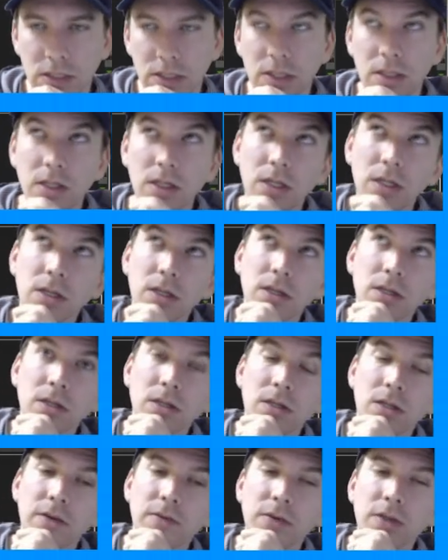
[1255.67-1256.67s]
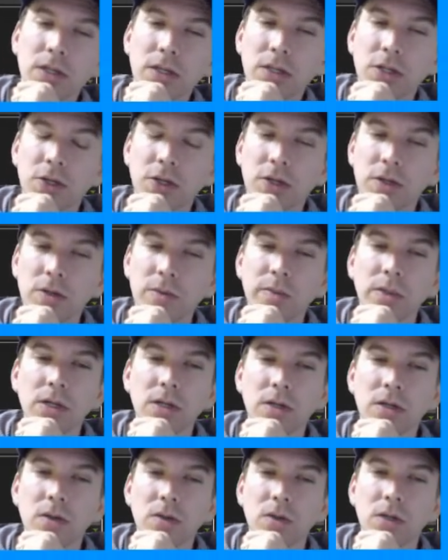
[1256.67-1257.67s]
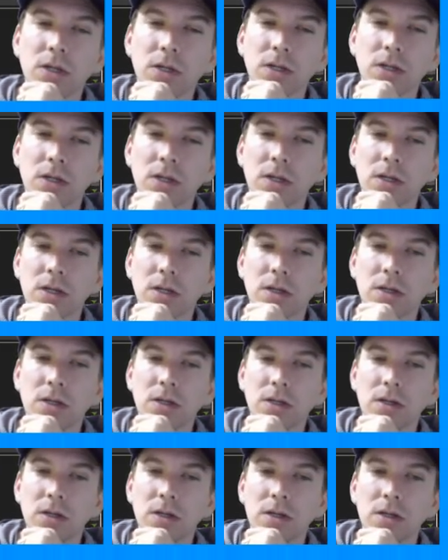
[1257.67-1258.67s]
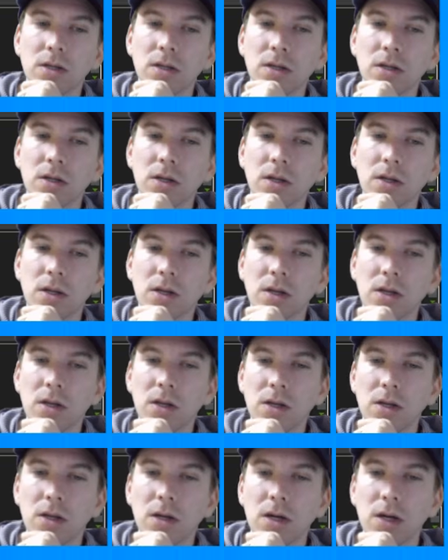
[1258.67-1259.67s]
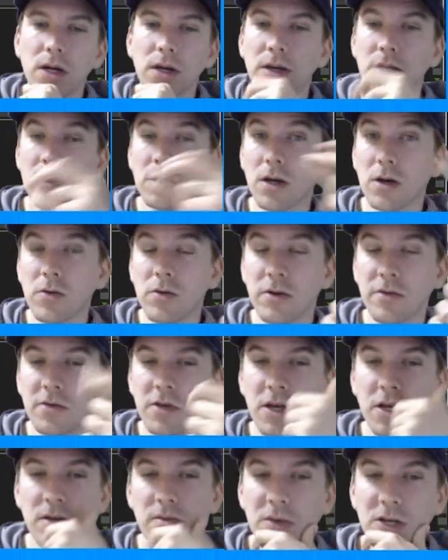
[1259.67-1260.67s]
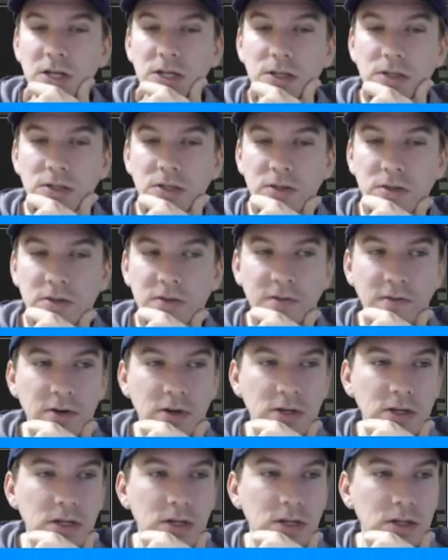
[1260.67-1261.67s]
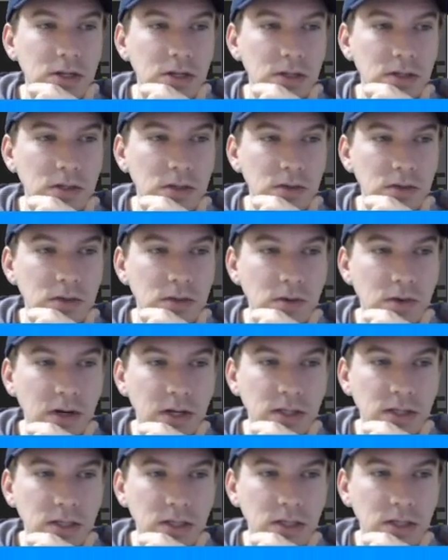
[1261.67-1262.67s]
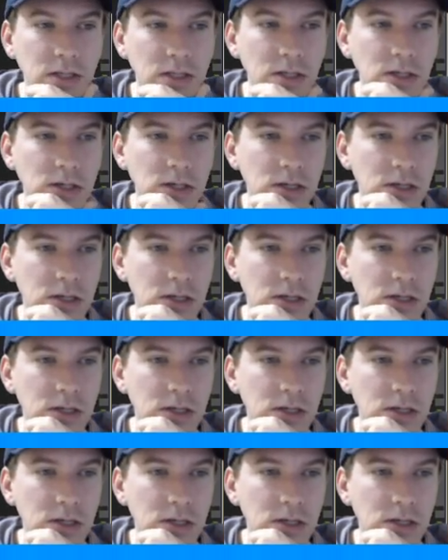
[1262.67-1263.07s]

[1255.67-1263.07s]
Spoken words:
And everything should be okay. It got rid of the animation, so it's fine. So grass C,